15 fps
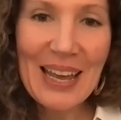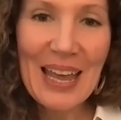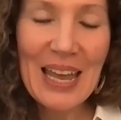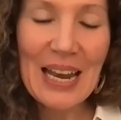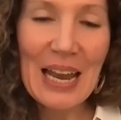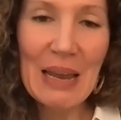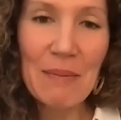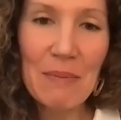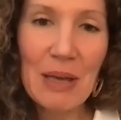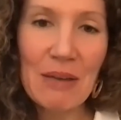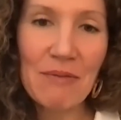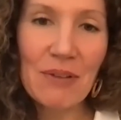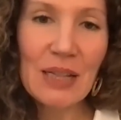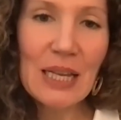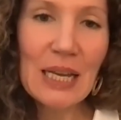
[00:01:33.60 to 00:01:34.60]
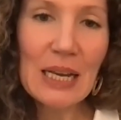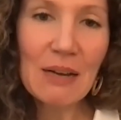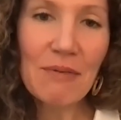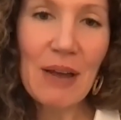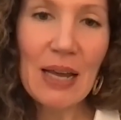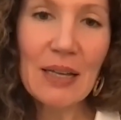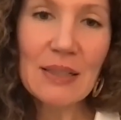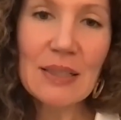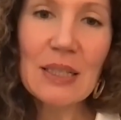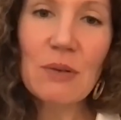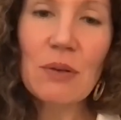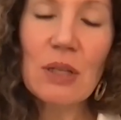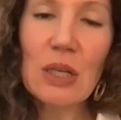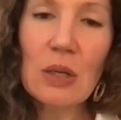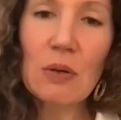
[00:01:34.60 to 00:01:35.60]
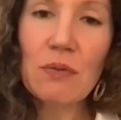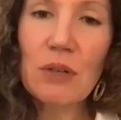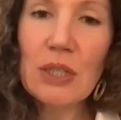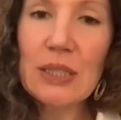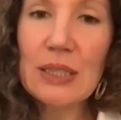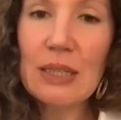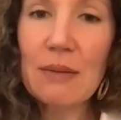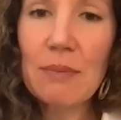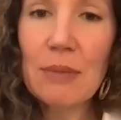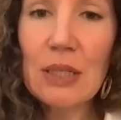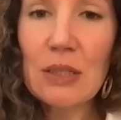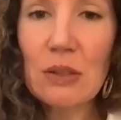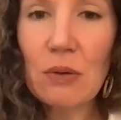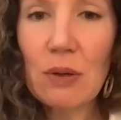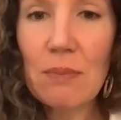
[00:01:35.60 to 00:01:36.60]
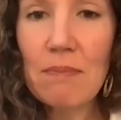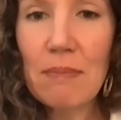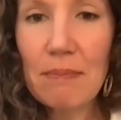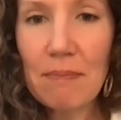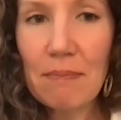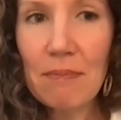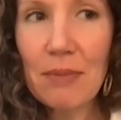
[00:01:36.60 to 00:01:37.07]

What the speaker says: and I'm affiliated faculty with the University of Minnesota